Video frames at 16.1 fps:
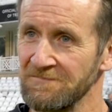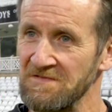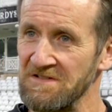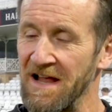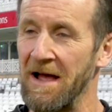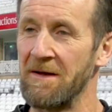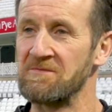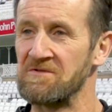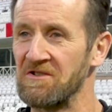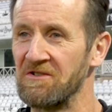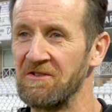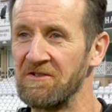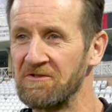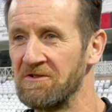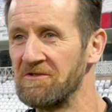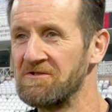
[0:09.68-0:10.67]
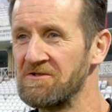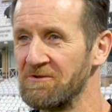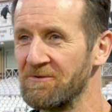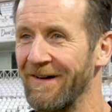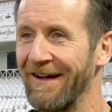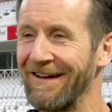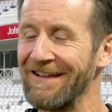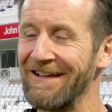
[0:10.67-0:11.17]
It's absolutely
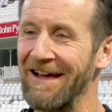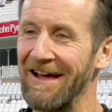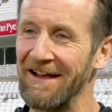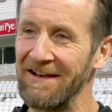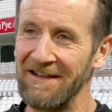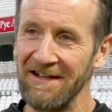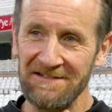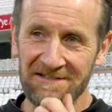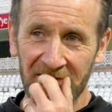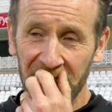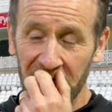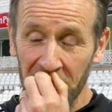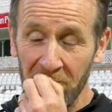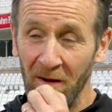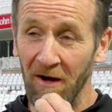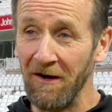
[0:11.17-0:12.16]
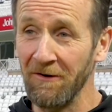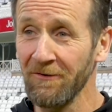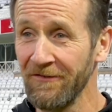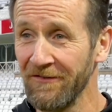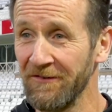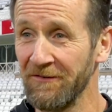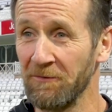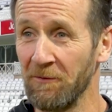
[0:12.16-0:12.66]
crucial, and they're different
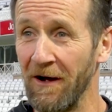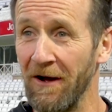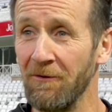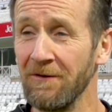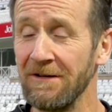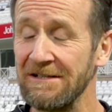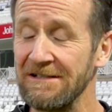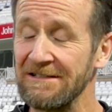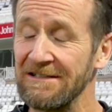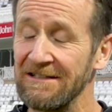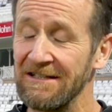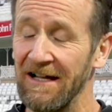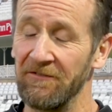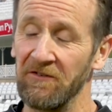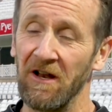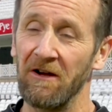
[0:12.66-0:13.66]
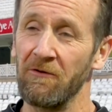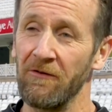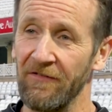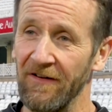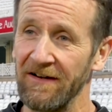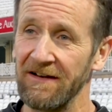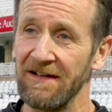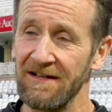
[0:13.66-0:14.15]
miles as well. Even though we've
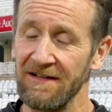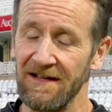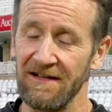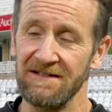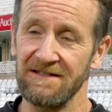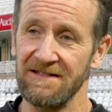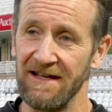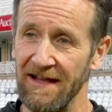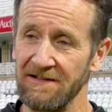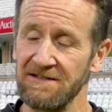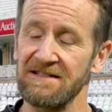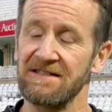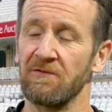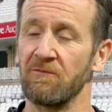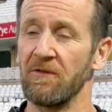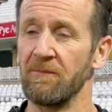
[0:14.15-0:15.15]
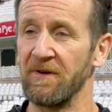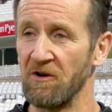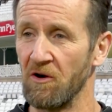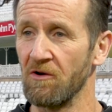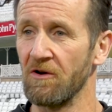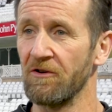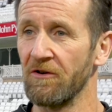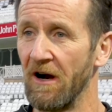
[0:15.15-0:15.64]
had a tent, so we've been
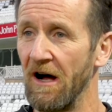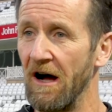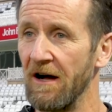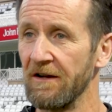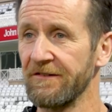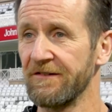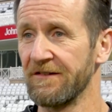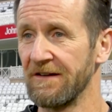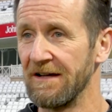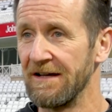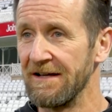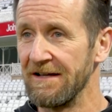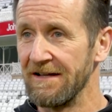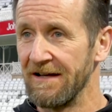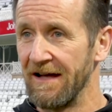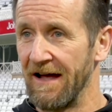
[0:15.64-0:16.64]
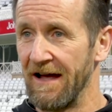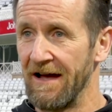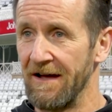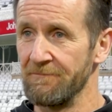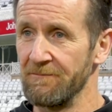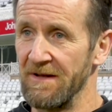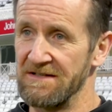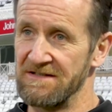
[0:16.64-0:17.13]
on grass,
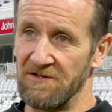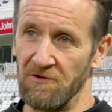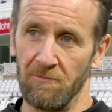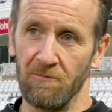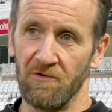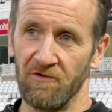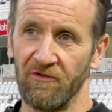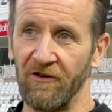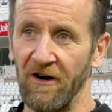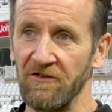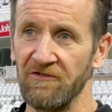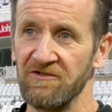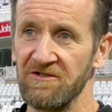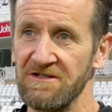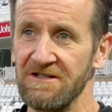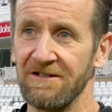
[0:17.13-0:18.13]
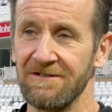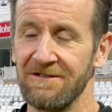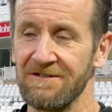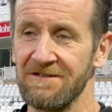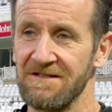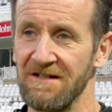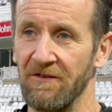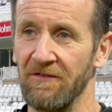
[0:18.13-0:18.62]
it's a lot more structured.
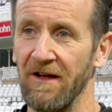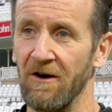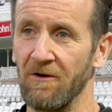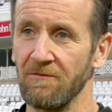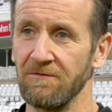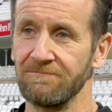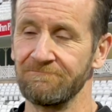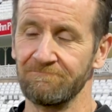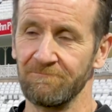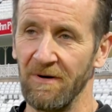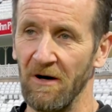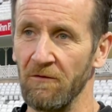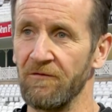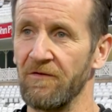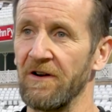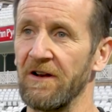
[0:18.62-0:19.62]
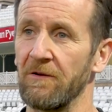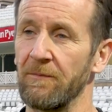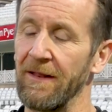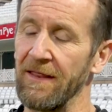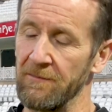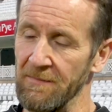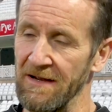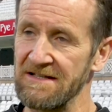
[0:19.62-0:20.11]
So they'll bowl for a little
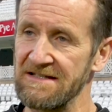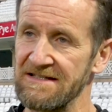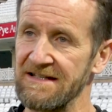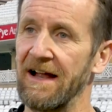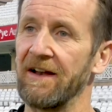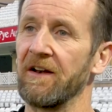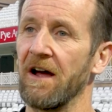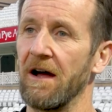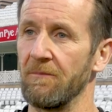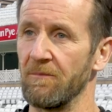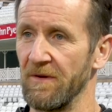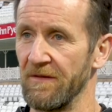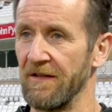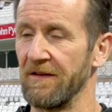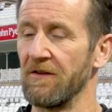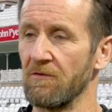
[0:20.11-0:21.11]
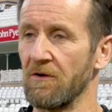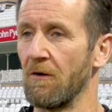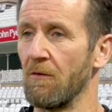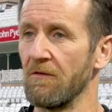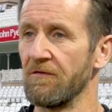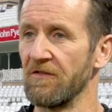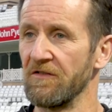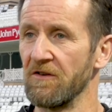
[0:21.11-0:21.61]
bit, they may stand up, but then they'll go
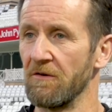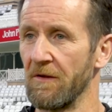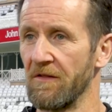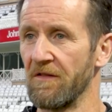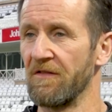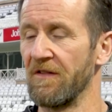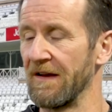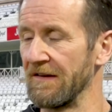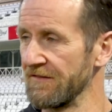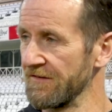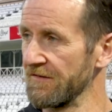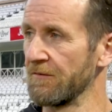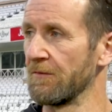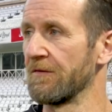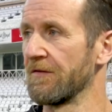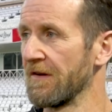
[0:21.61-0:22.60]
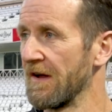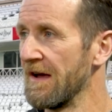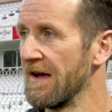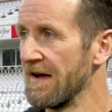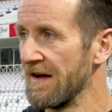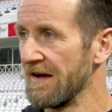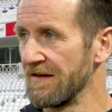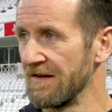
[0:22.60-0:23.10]
off and do other things. This was
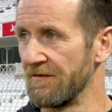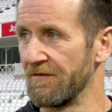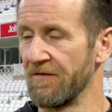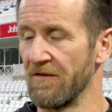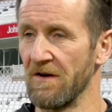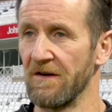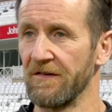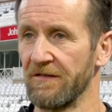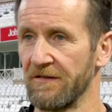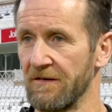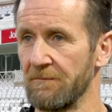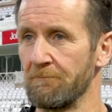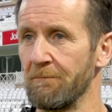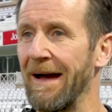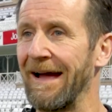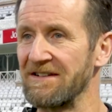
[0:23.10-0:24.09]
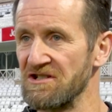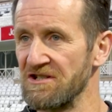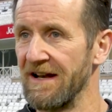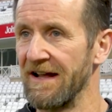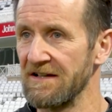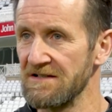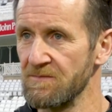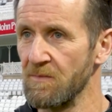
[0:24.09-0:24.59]
your first match
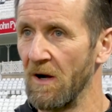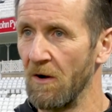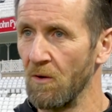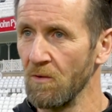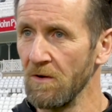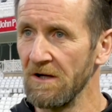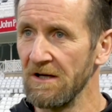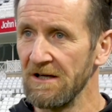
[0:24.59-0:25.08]
legs bowl.